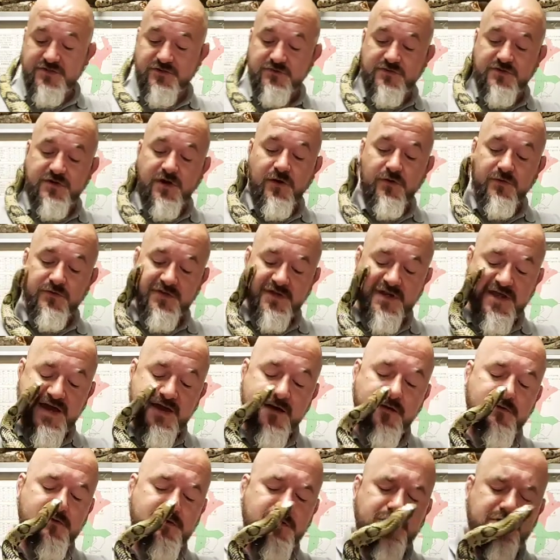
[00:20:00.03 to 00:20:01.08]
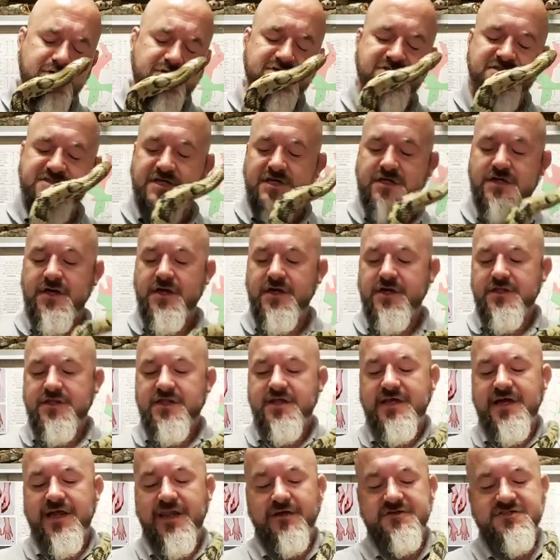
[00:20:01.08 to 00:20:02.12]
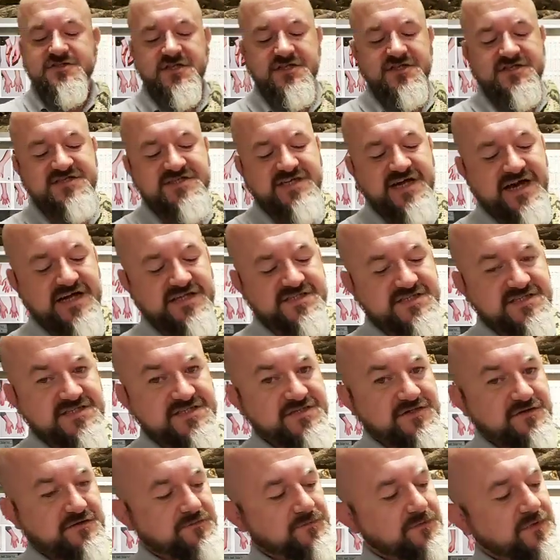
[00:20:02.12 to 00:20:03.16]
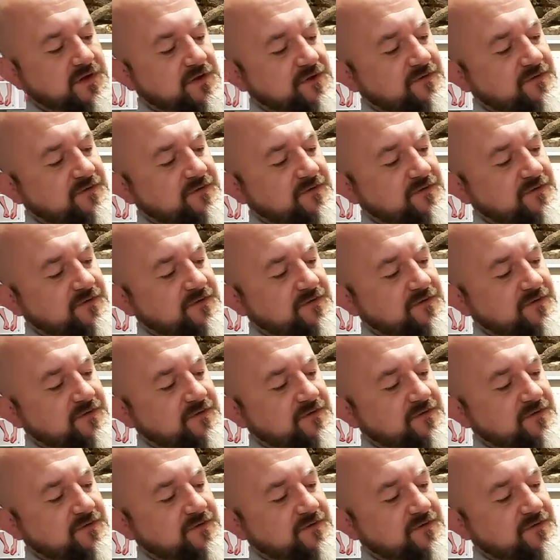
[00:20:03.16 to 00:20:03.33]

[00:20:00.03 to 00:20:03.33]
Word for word: do golden out and you can see the yellows on the sides are still